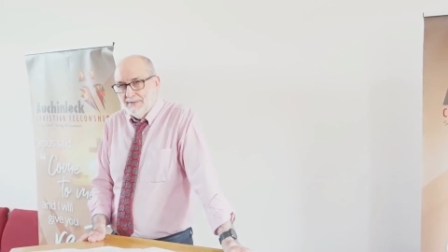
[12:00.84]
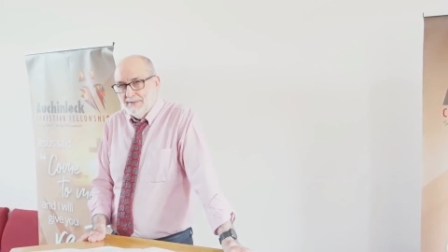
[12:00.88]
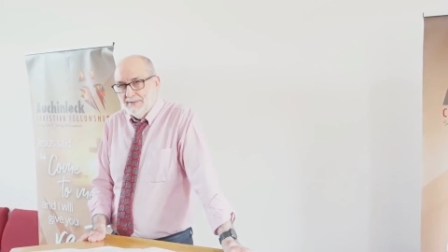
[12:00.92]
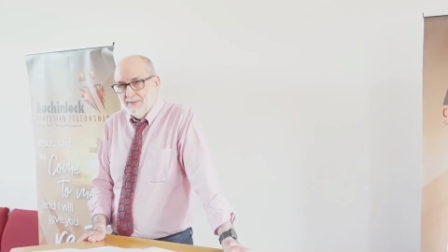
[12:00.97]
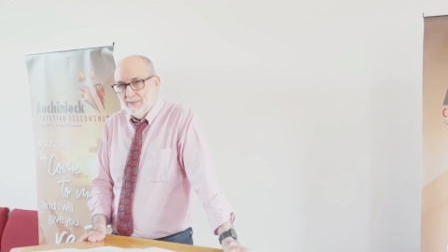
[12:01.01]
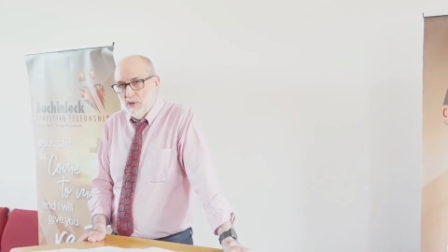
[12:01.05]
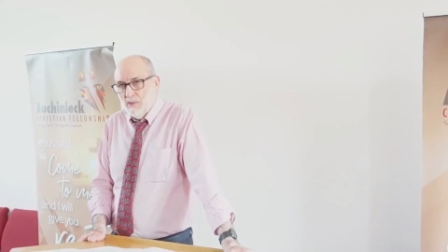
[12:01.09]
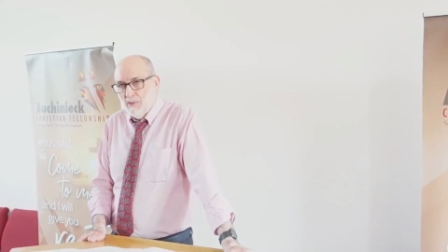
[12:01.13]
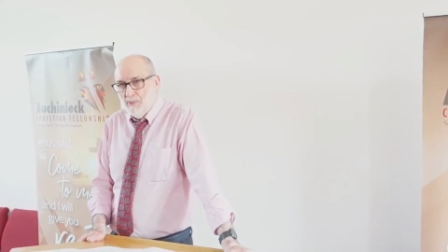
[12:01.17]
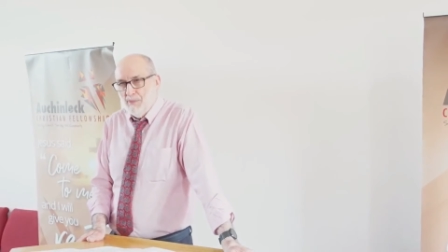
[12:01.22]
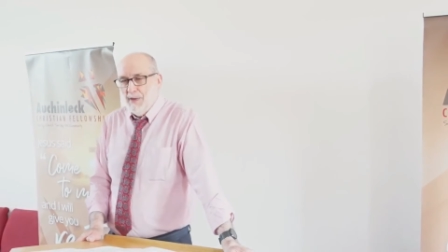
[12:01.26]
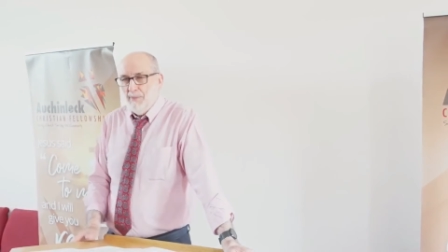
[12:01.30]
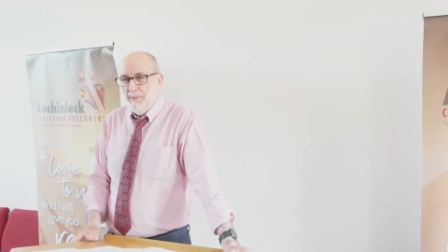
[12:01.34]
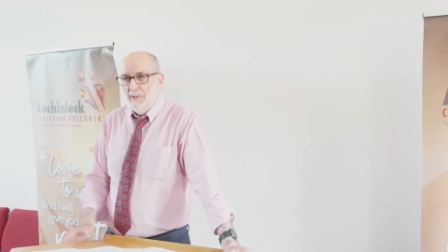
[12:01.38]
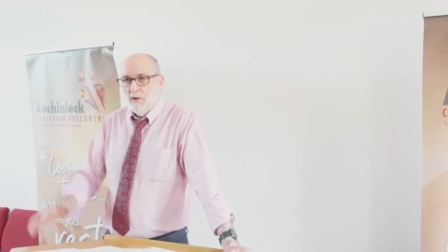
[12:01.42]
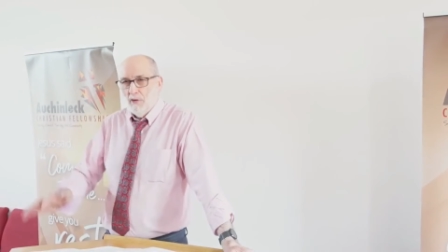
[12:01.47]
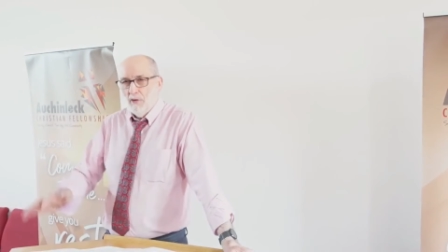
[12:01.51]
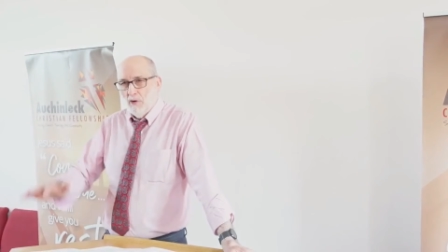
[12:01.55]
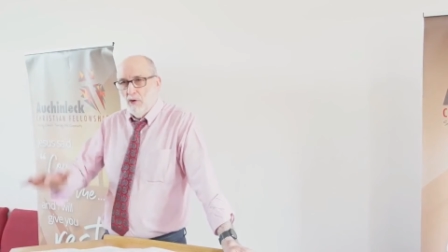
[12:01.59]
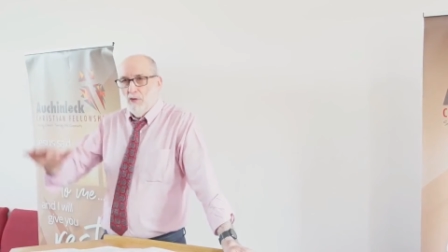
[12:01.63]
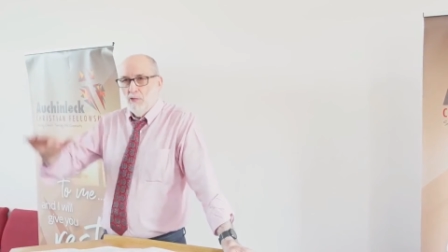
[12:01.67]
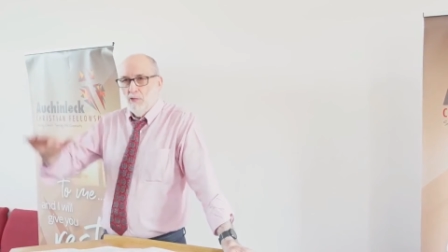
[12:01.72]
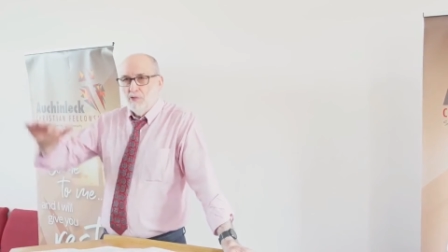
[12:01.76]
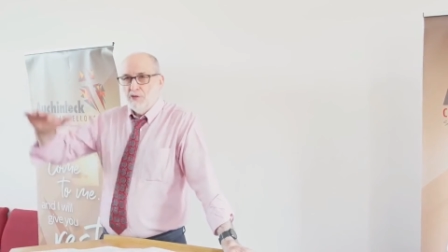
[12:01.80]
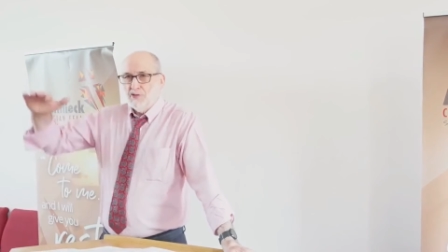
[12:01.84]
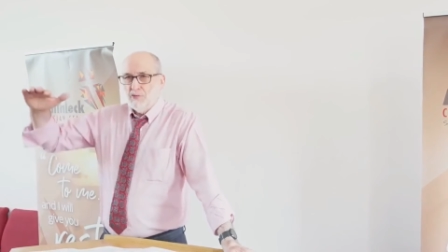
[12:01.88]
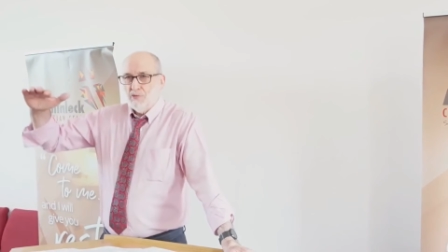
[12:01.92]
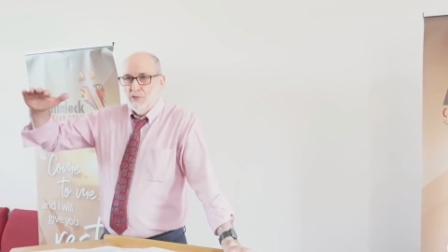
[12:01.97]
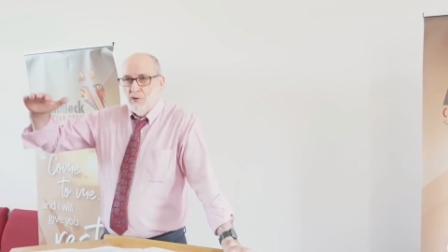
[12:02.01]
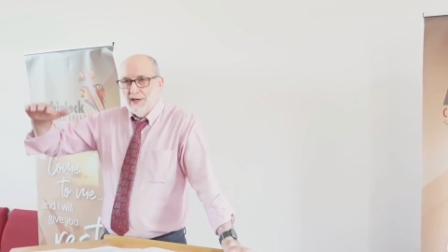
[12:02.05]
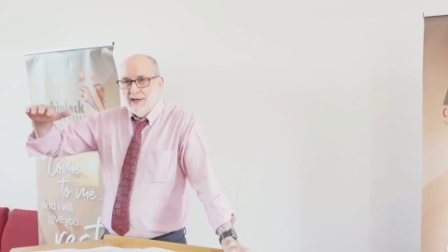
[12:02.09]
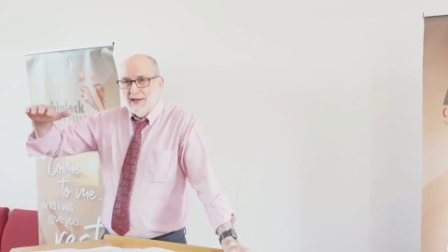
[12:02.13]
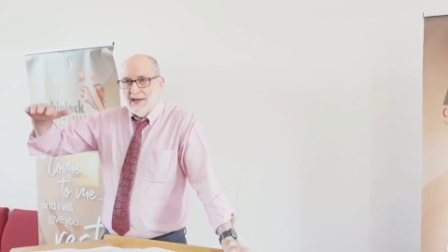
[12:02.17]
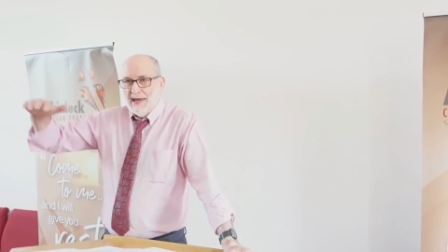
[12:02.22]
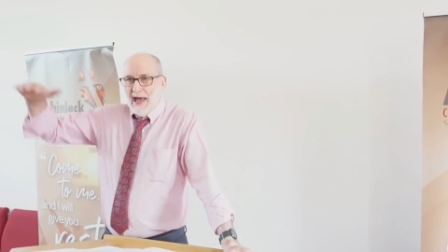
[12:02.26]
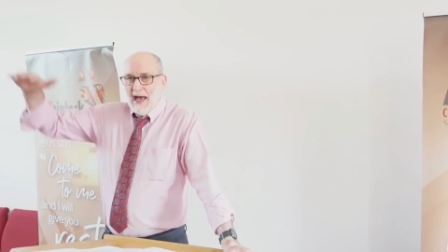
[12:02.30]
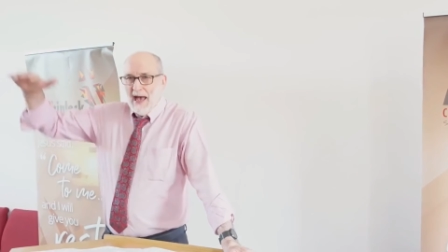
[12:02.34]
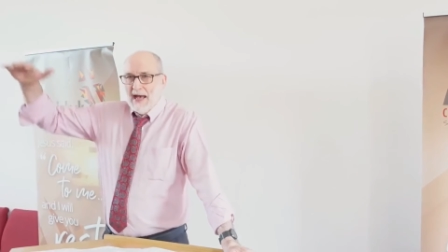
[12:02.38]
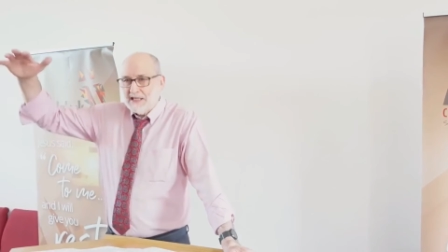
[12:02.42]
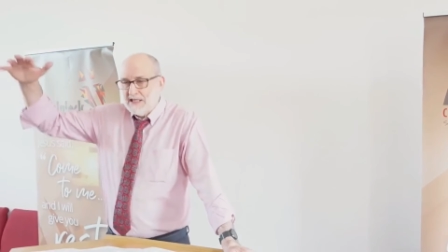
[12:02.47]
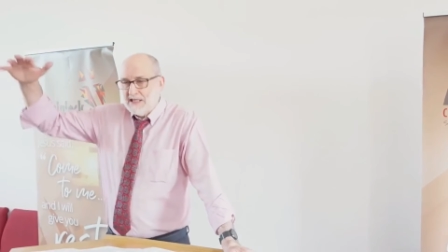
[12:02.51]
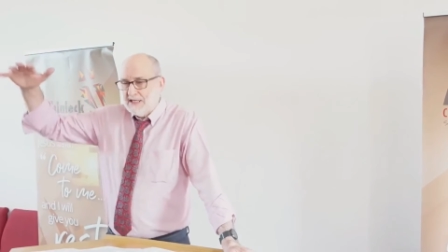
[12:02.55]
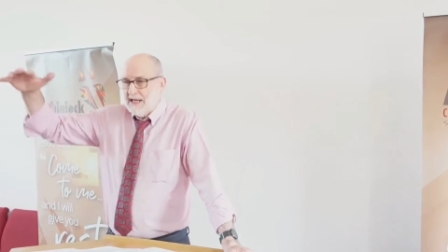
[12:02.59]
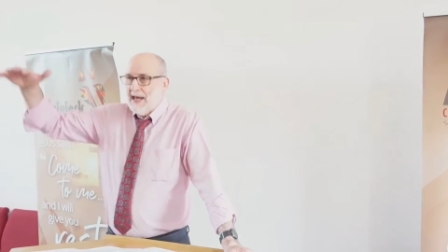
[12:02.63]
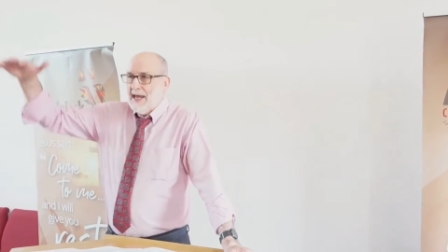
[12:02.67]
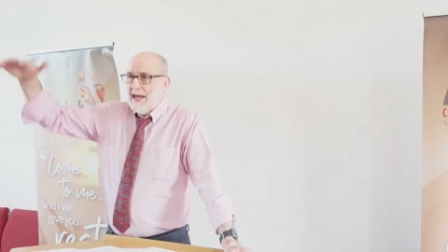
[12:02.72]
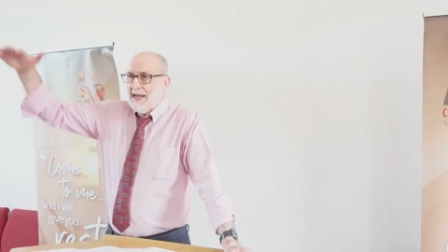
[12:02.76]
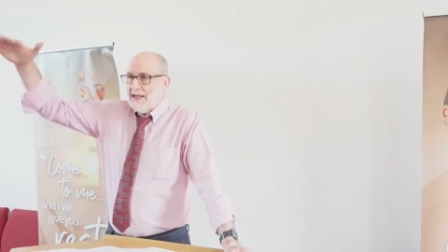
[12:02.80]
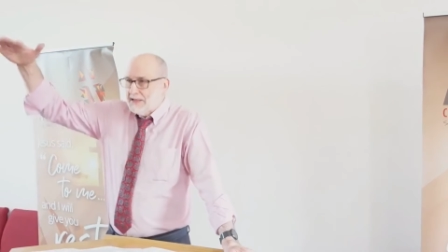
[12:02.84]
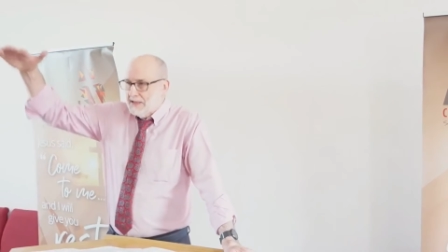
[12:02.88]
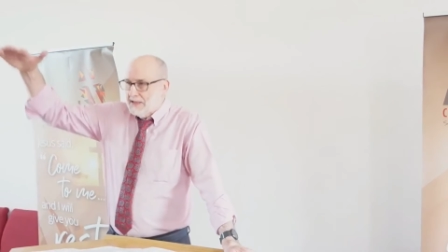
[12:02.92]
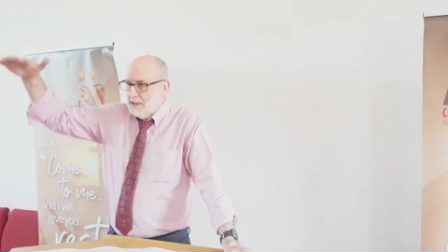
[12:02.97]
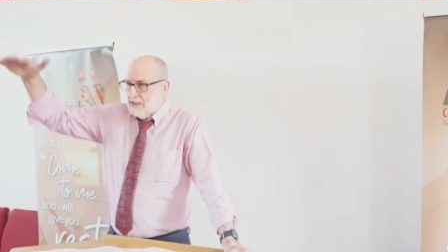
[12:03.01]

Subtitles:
When people are always wanting to ascend, they